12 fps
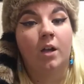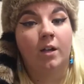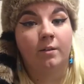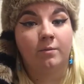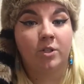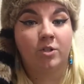
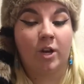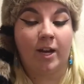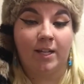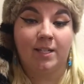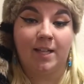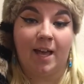just
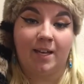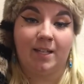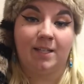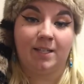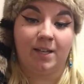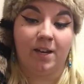trying to edit
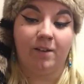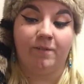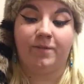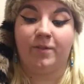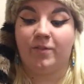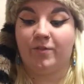the
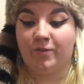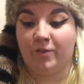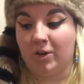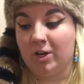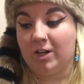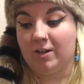stuff
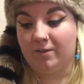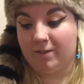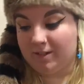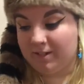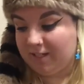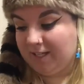for
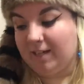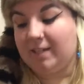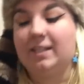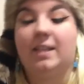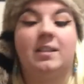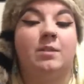Disneyland,
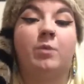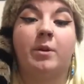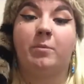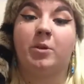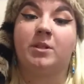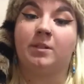because I did want
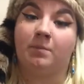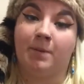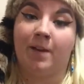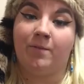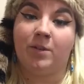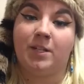to put
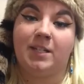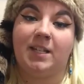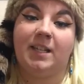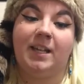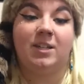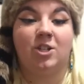something up for
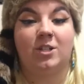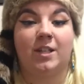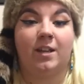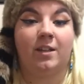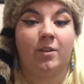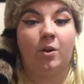Disneyland, just
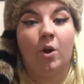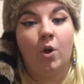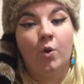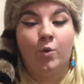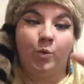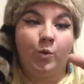like a little
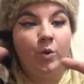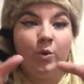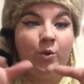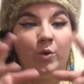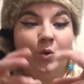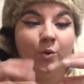
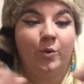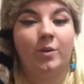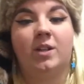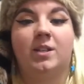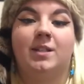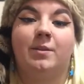woo,
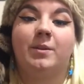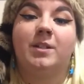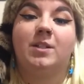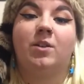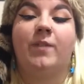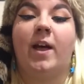because it was
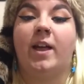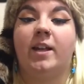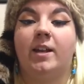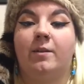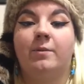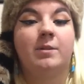so fun
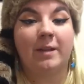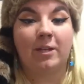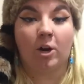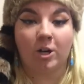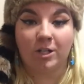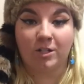and it was my
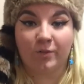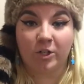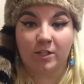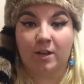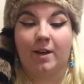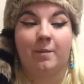daughter's
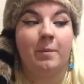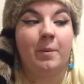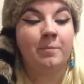first time.